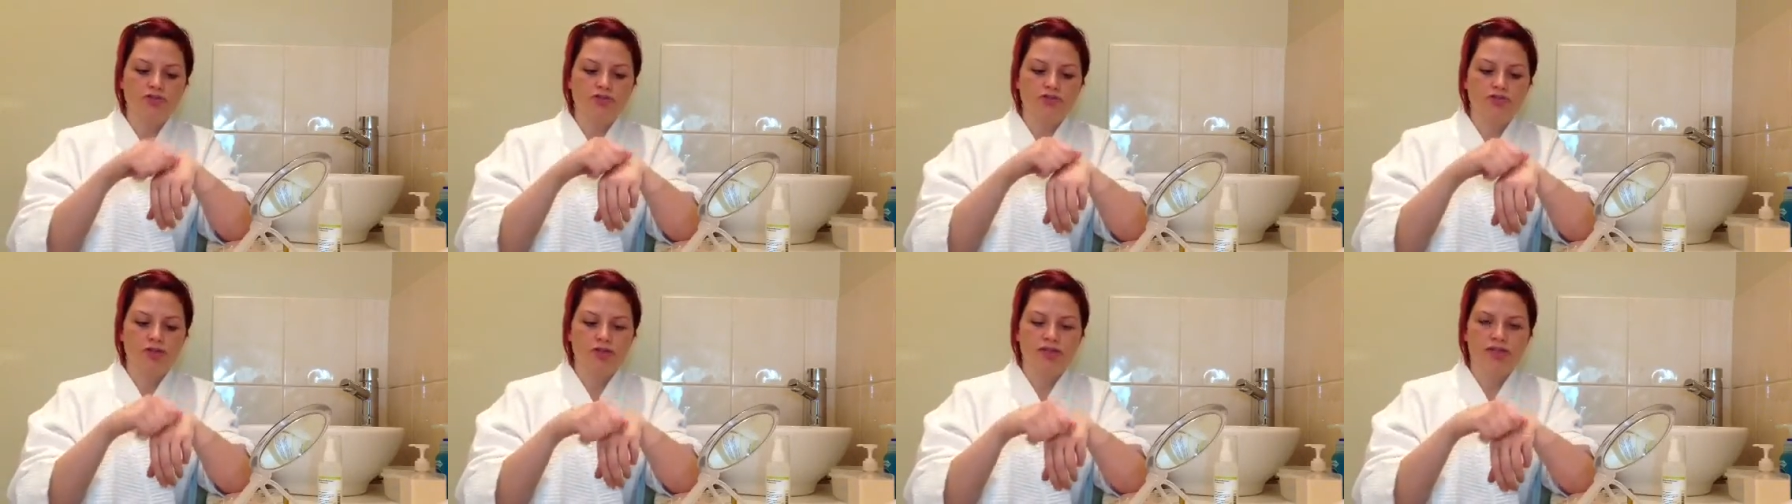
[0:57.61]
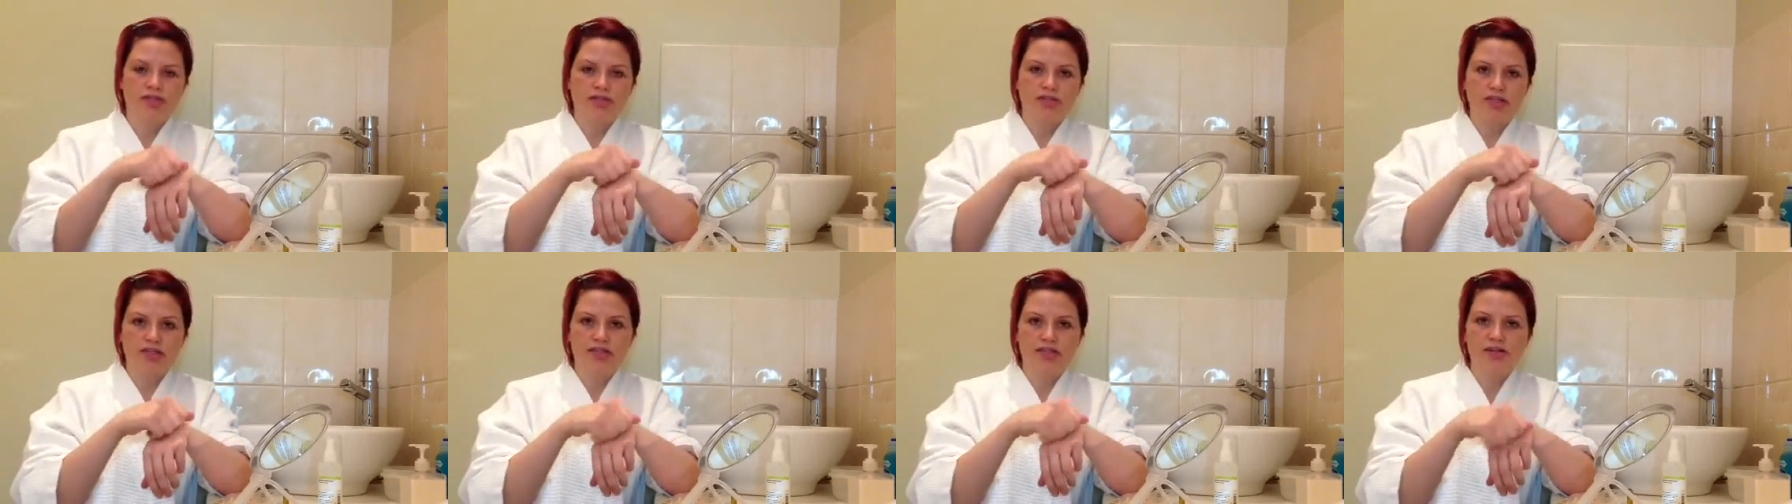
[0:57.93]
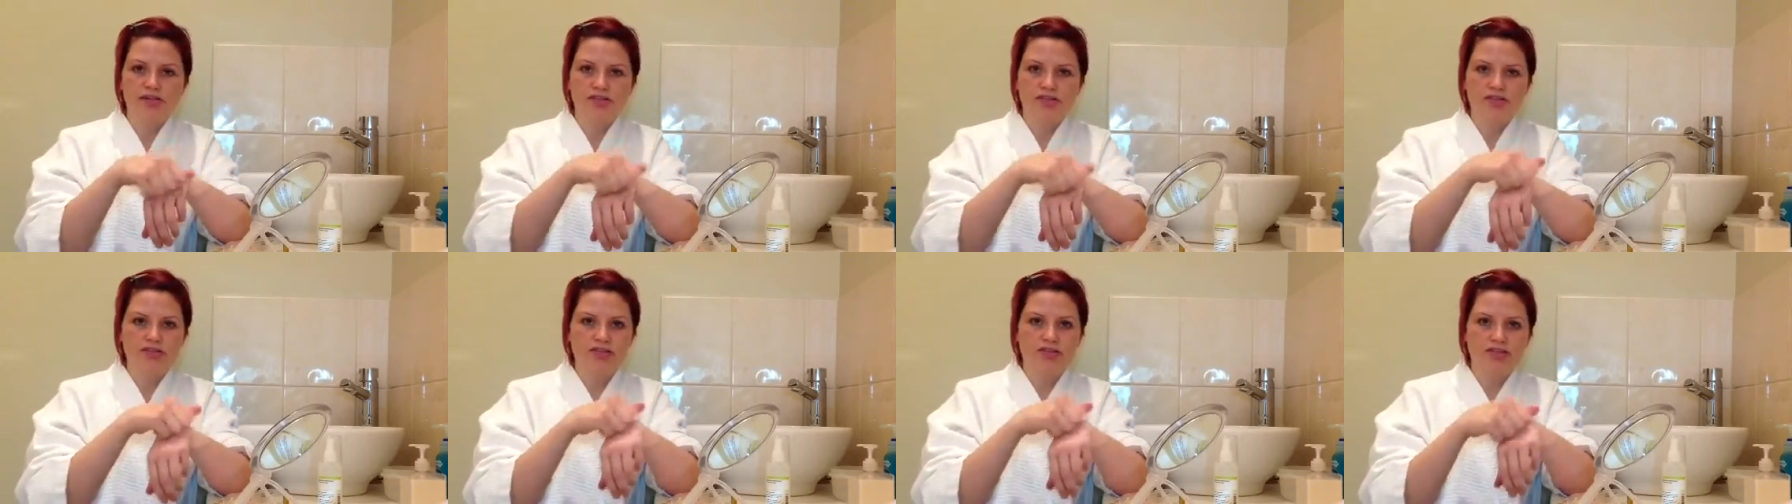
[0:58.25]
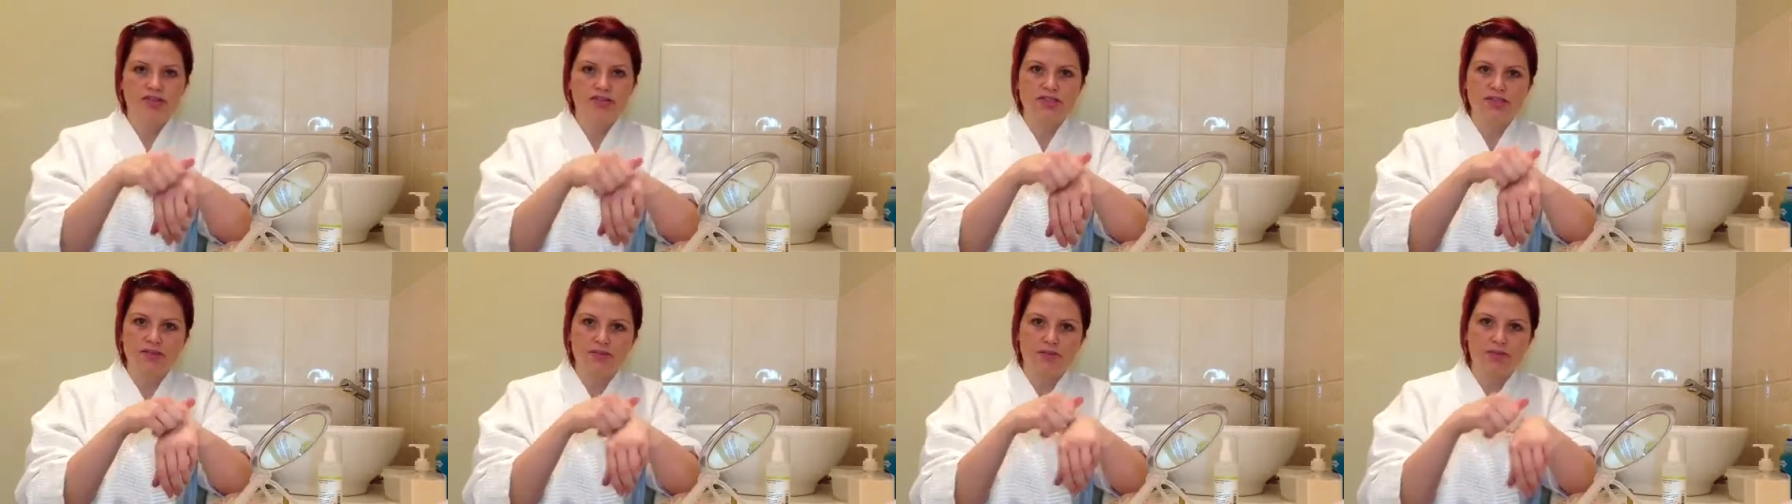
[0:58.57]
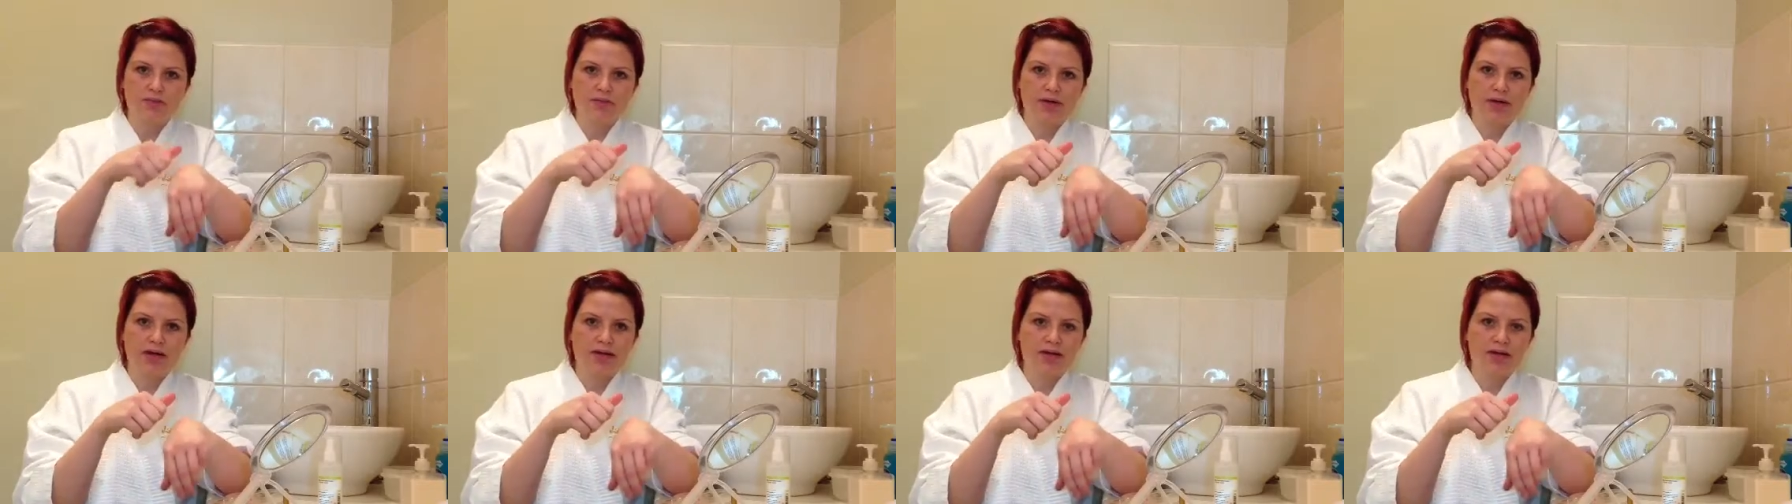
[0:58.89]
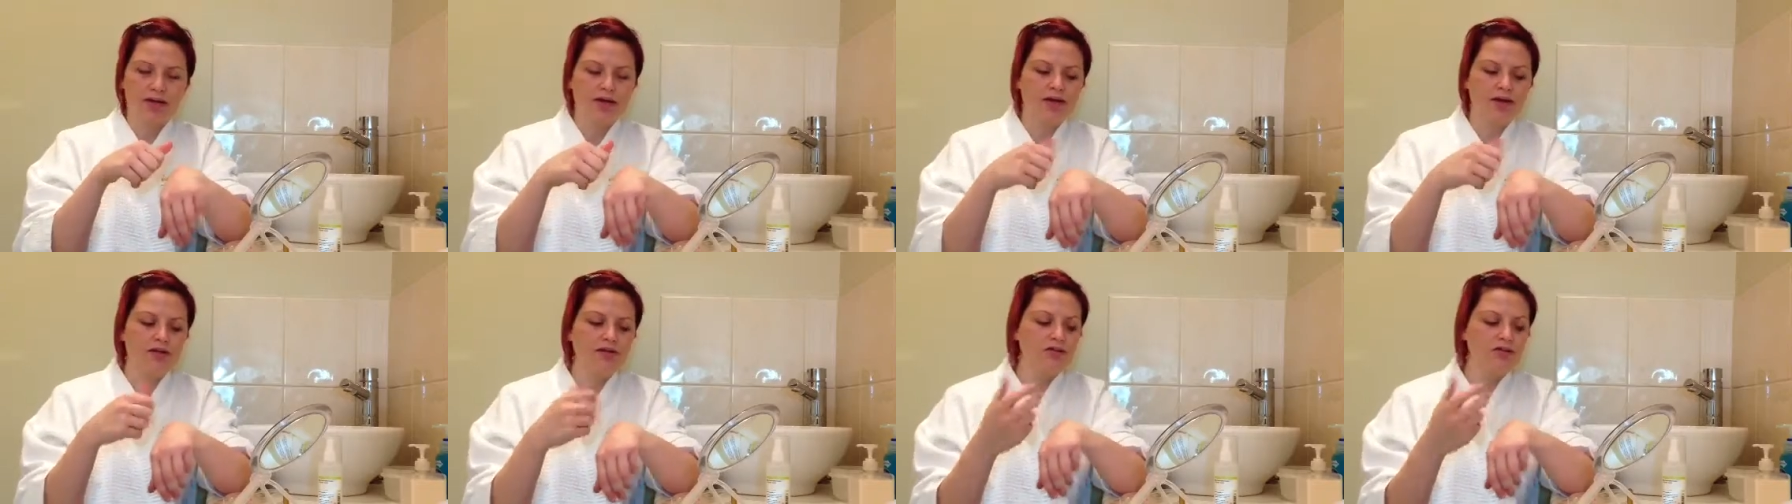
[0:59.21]
dry skin, as I just did with my
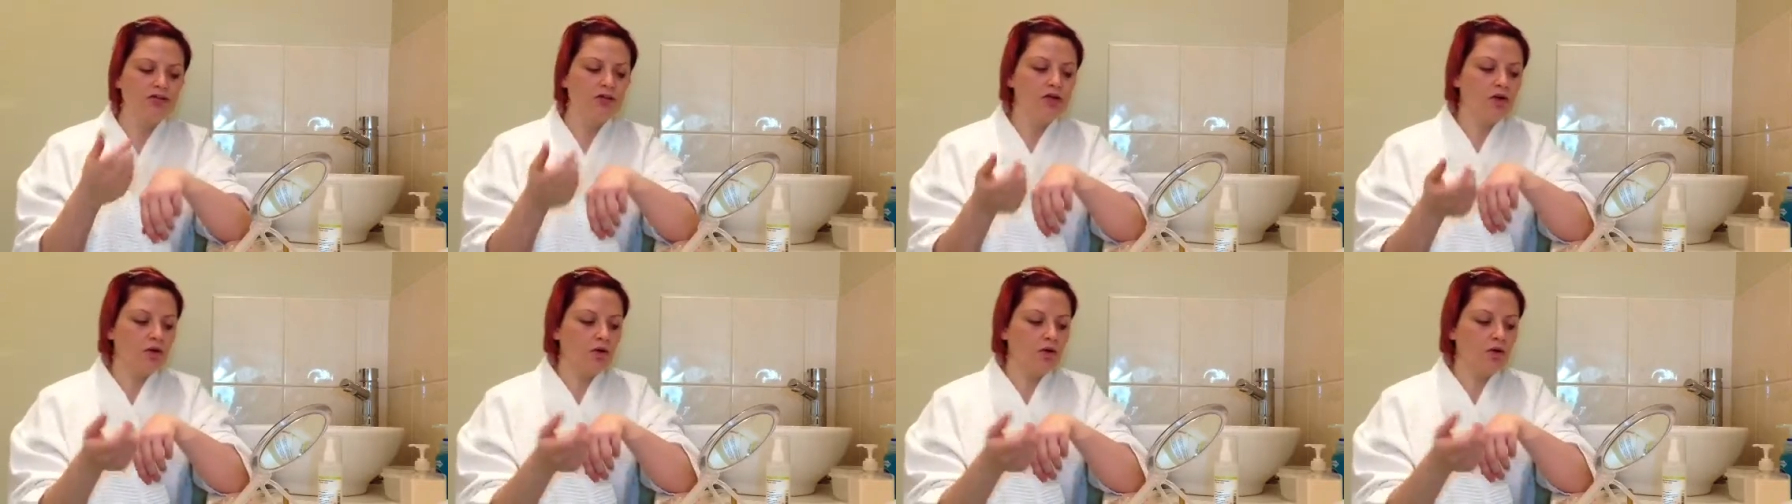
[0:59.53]
hand,